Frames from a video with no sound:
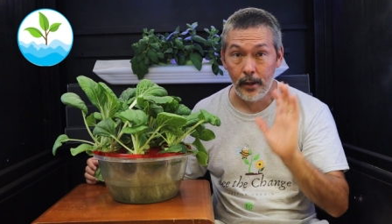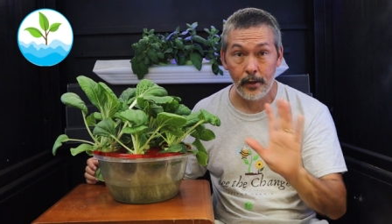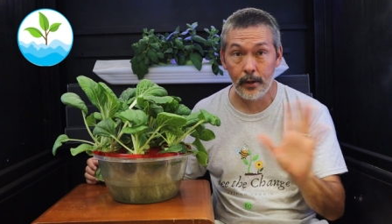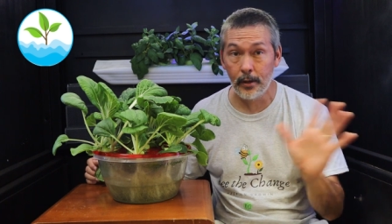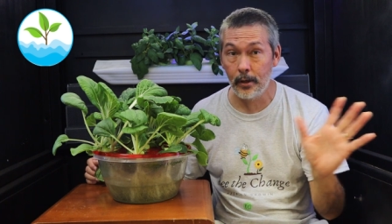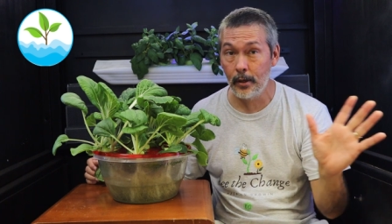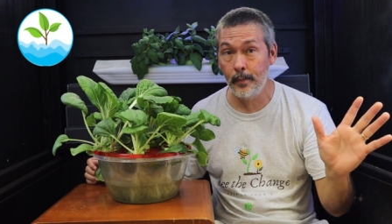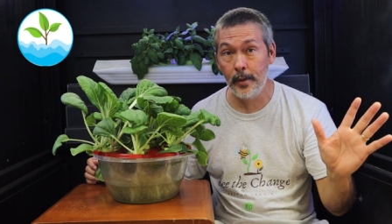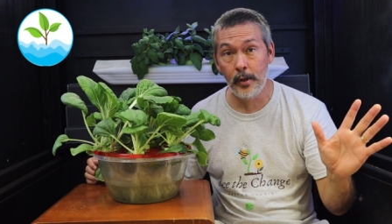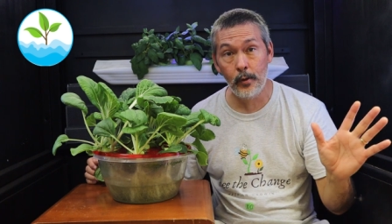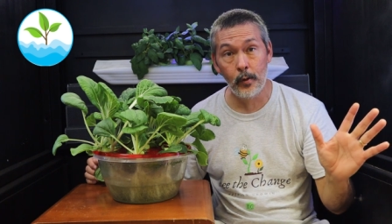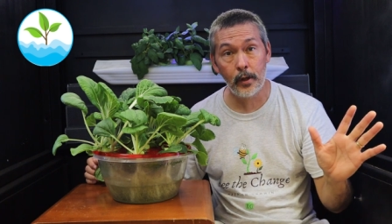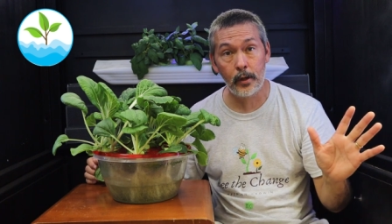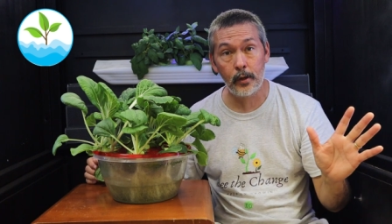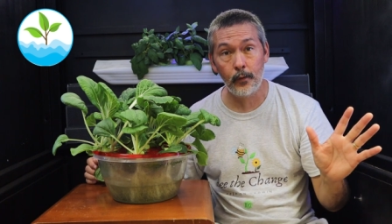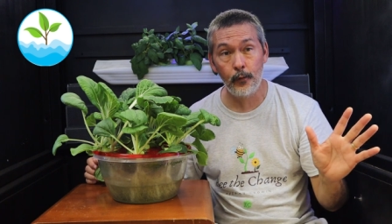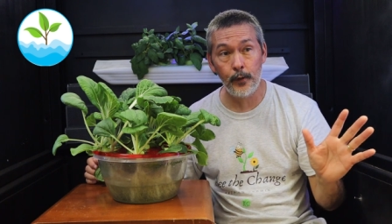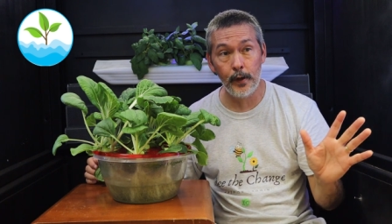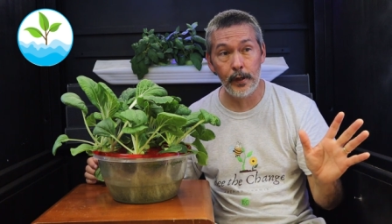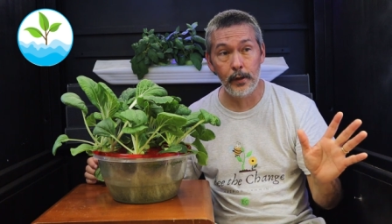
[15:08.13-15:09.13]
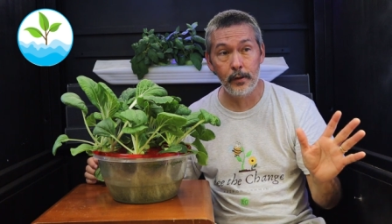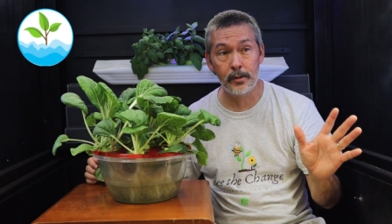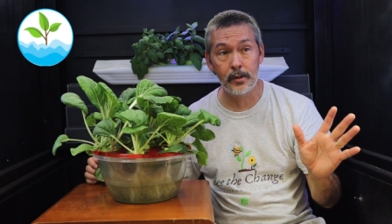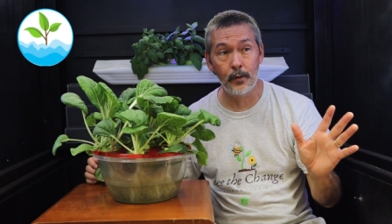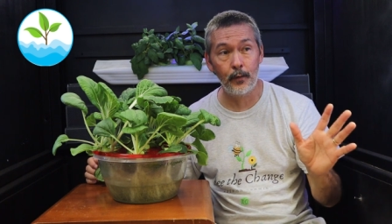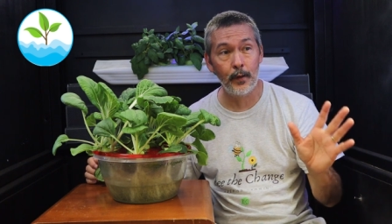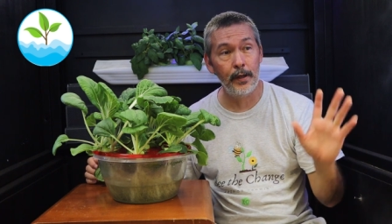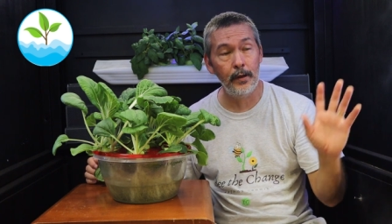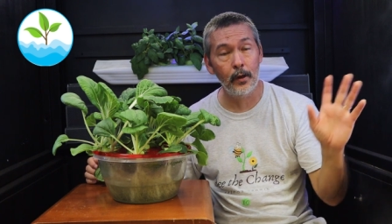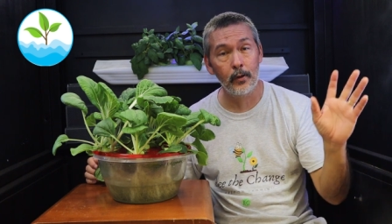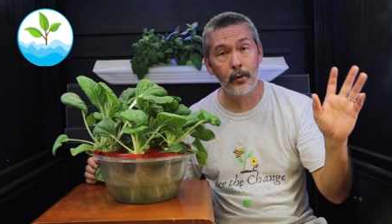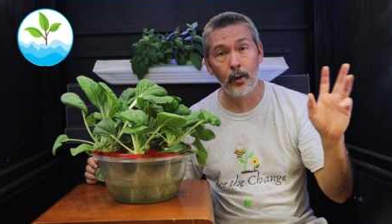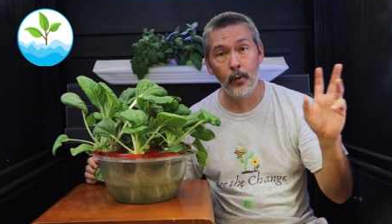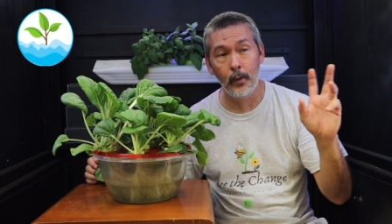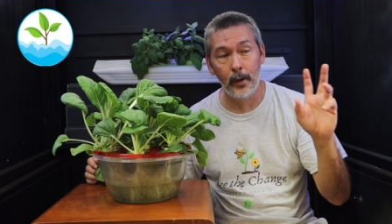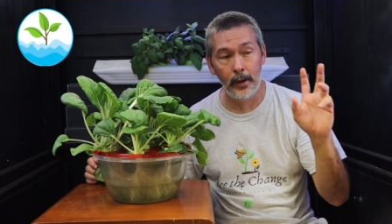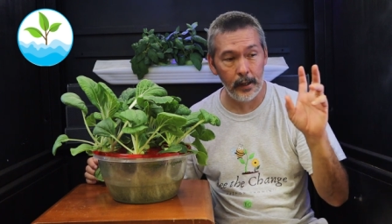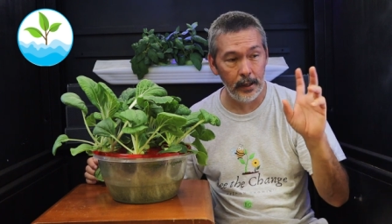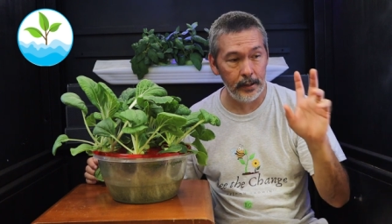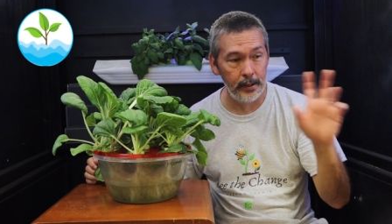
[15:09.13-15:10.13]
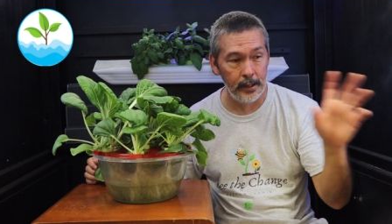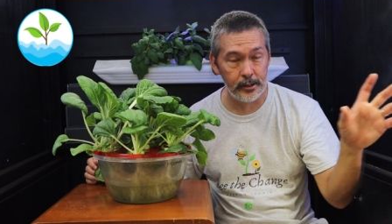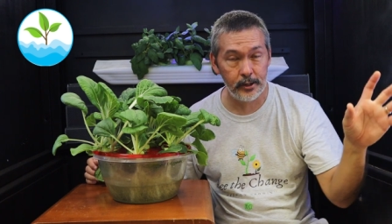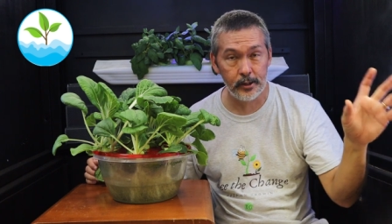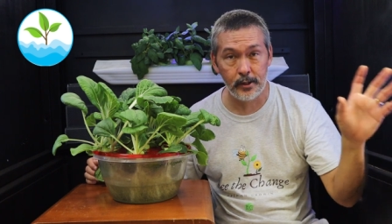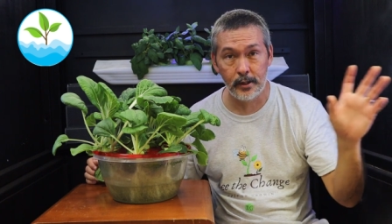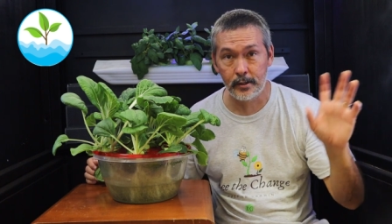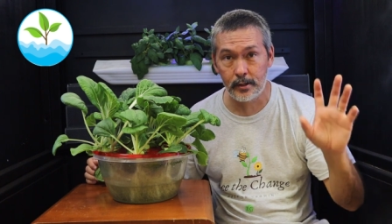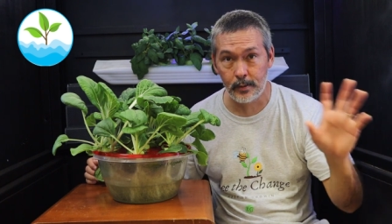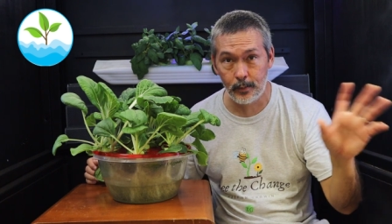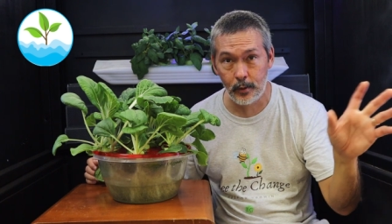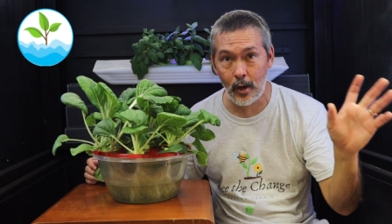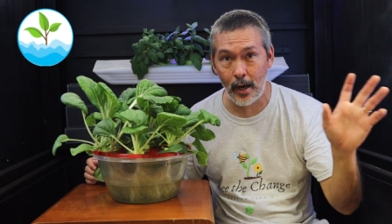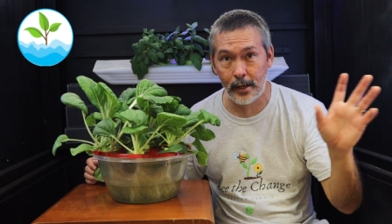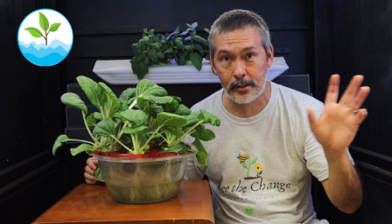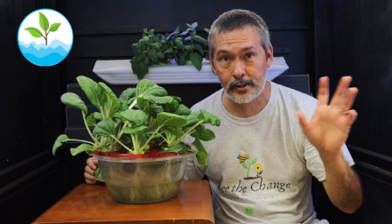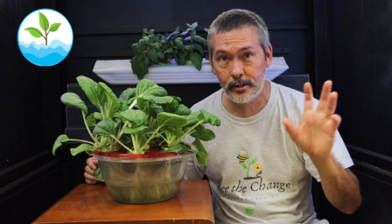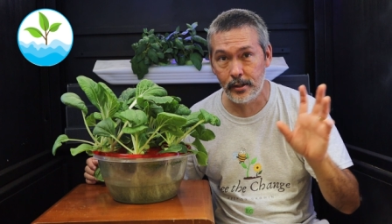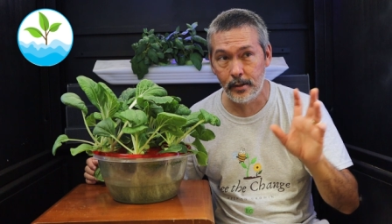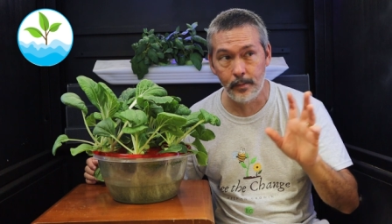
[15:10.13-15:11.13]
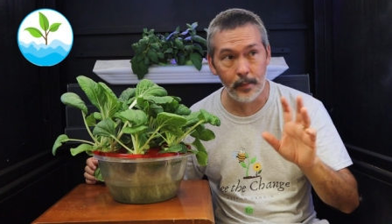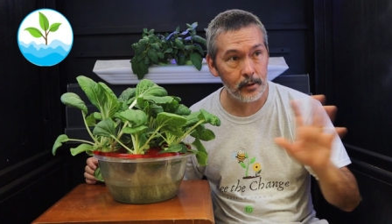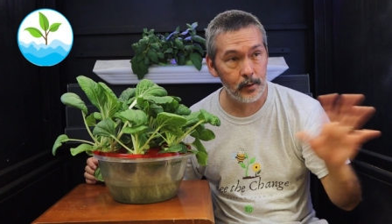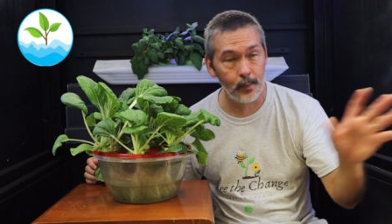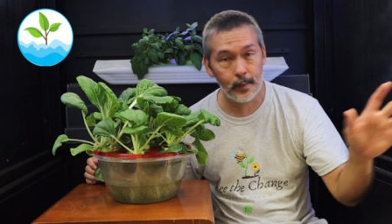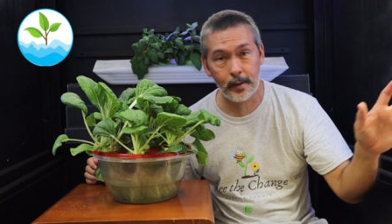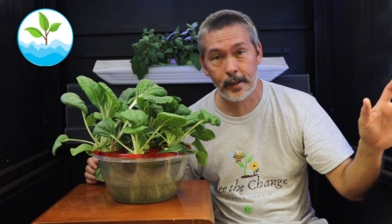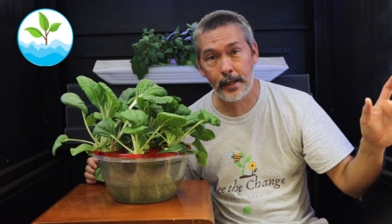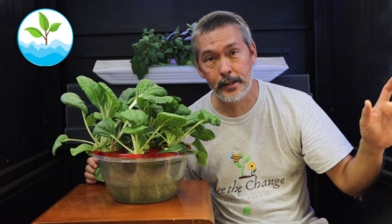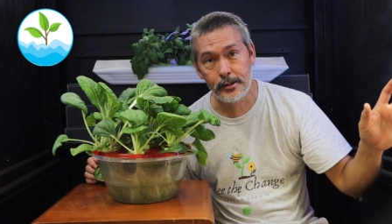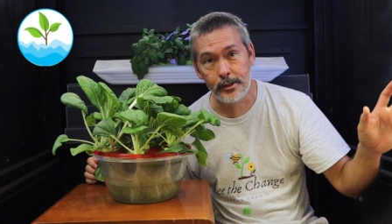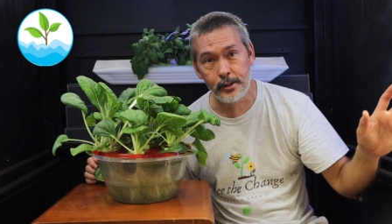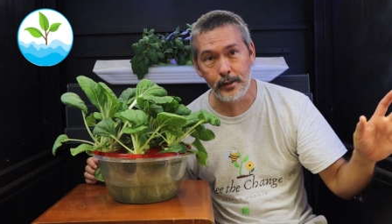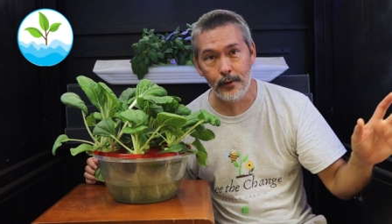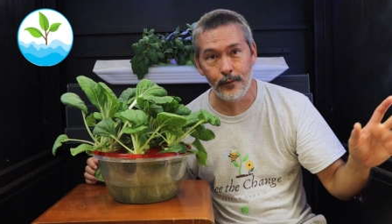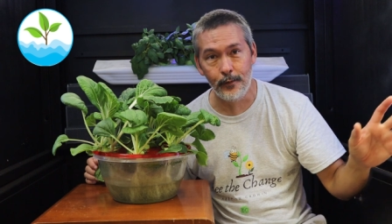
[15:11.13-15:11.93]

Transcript: They're going to be real confused if they don't know what addition and subtraction and multiplication